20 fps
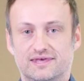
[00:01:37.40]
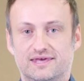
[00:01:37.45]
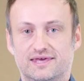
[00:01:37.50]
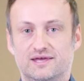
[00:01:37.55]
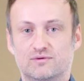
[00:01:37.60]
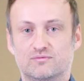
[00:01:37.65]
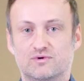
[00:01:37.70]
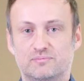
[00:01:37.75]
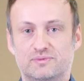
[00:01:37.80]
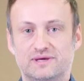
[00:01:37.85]

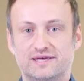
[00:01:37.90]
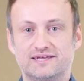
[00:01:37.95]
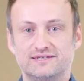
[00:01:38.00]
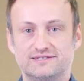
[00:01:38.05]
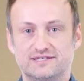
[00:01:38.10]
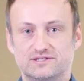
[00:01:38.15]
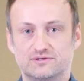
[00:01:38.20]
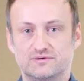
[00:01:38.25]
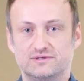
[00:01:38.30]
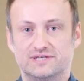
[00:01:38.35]
It would be
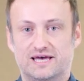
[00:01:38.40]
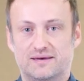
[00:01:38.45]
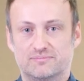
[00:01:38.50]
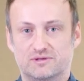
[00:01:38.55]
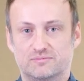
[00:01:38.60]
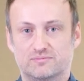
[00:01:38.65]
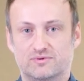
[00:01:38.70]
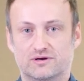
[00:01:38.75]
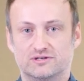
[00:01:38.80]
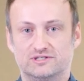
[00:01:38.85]
easy to adapt
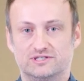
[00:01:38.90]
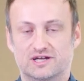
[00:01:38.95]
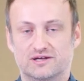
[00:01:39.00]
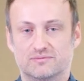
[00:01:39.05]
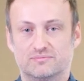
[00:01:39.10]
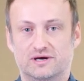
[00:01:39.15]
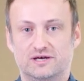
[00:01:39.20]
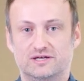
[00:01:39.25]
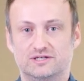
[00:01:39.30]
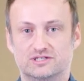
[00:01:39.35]
the
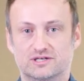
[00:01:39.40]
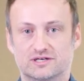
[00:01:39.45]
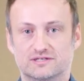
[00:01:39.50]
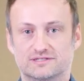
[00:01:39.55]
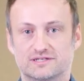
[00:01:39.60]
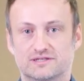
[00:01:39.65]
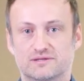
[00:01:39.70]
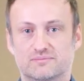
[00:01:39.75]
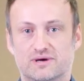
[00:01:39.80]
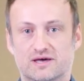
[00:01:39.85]
project by
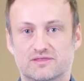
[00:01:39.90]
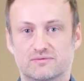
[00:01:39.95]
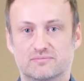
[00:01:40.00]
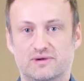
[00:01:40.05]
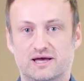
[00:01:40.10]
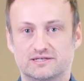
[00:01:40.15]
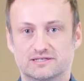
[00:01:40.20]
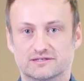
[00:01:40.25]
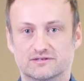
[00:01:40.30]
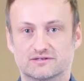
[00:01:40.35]
adjusting the
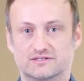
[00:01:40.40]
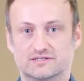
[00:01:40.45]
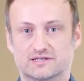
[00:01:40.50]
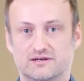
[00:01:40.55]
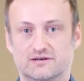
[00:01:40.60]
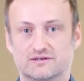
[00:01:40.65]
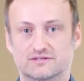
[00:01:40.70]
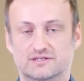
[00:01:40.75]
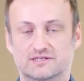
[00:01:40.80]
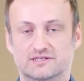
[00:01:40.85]
mathematical
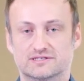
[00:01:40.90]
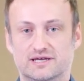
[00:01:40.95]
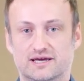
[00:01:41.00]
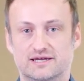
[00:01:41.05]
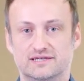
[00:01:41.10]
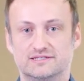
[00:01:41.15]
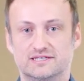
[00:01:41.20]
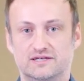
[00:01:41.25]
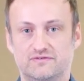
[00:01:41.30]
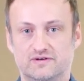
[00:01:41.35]
skills, the
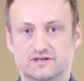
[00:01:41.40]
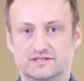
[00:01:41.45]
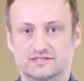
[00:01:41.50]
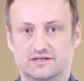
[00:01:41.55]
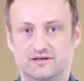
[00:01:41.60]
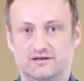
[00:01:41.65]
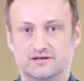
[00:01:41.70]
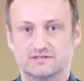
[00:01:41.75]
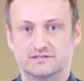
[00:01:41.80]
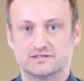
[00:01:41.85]
scientific
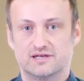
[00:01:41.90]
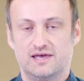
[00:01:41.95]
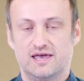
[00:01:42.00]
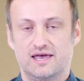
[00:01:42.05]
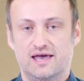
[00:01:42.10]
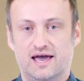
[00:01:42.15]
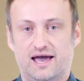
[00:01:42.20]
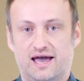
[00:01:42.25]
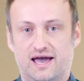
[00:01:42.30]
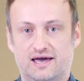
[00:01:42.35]
skills,
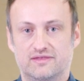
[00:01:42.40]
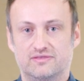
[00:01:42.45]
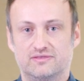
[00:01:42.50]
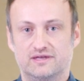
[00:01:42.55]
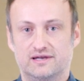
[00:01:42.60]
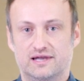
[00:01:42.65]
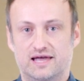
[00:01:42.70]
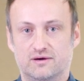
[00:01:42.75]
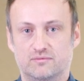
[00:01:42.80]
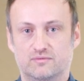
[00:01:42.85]
and
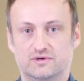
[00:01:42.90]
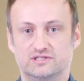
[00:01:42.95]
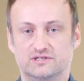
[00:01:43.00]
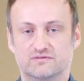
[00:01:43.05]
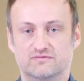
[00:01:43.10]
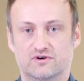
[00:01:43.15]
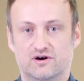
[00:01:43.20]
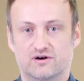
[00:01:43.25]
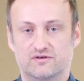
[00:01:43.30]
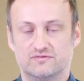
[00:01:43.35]
the language
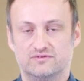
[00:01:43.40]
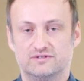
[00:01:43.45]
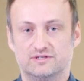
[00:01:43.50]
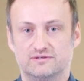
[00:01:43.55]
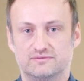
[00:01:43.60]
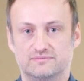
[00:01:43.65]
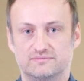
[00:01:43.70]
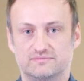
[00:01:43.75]
involved.